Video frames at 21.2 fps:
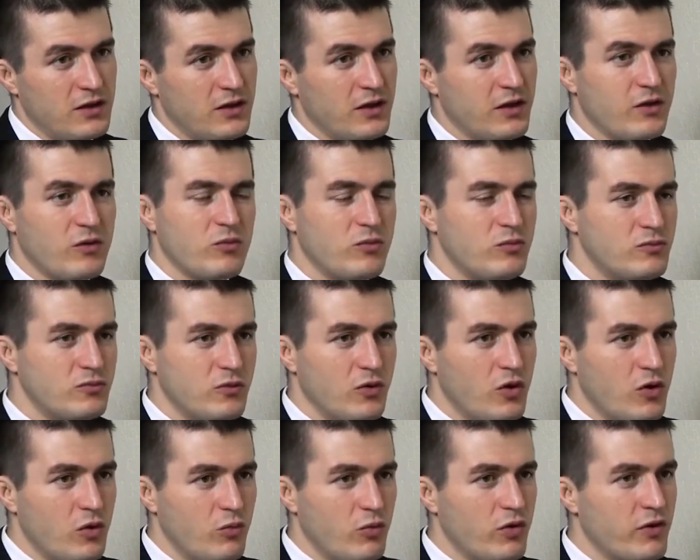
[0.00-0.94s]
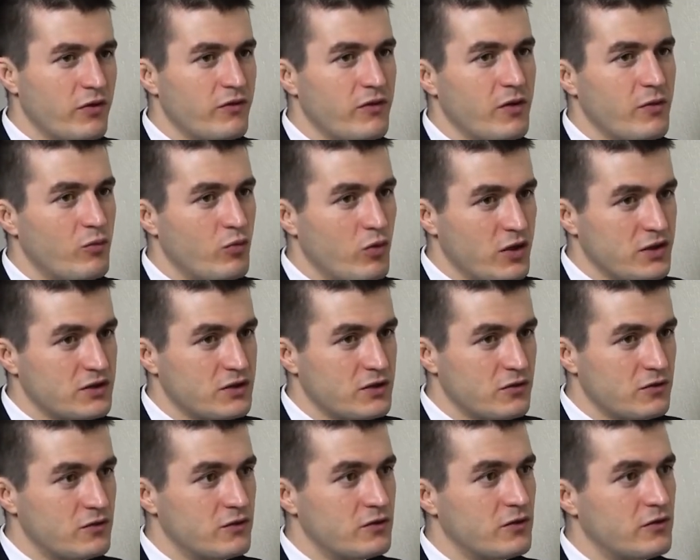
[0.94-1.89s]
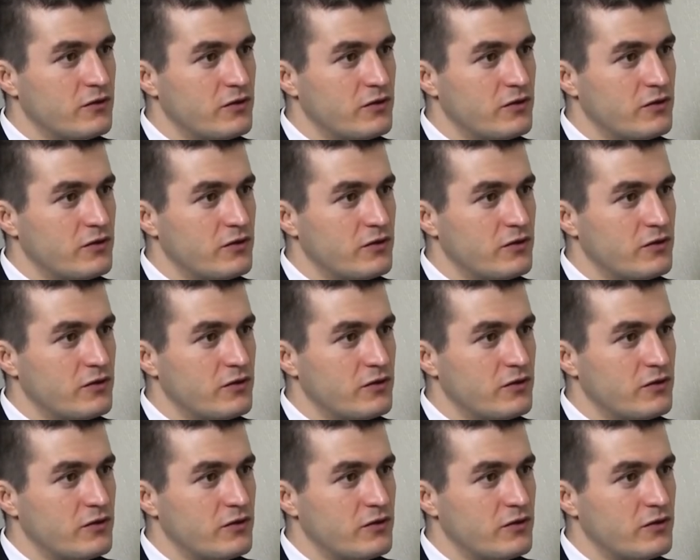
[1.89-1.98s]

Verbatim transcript: like one of them western